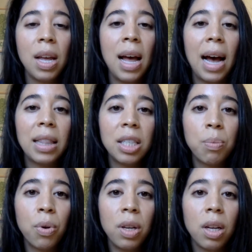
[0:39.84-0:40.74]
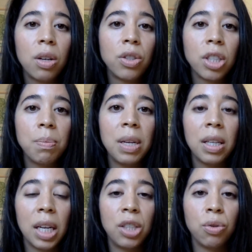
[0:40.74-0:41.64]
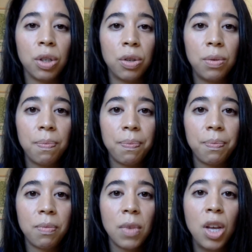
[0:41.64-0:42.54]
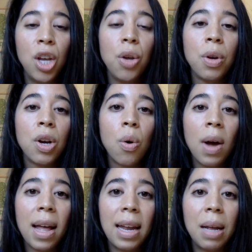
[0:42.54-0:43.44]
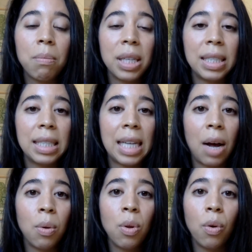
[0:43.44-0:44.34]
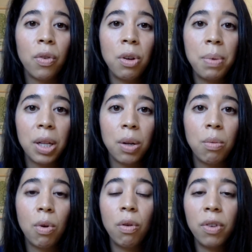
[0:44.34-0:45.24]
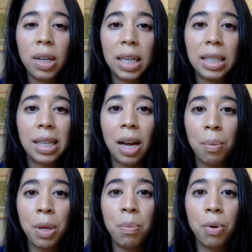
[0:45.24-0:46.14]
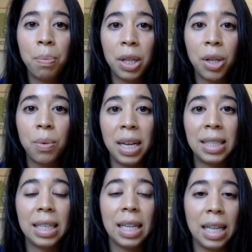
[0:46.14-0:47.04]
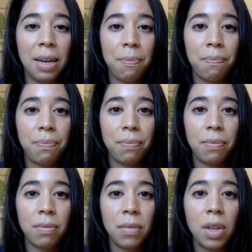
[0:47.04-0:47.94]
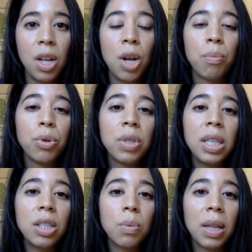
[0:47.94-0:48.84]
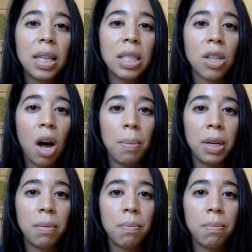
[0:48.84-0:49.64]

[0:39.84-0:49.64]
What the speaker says: At this point, it'll just be a light trickle. You can go ahead and place a towel over your pillow overnight to help keep your pillow nice and clean. Bruising and swelling is common.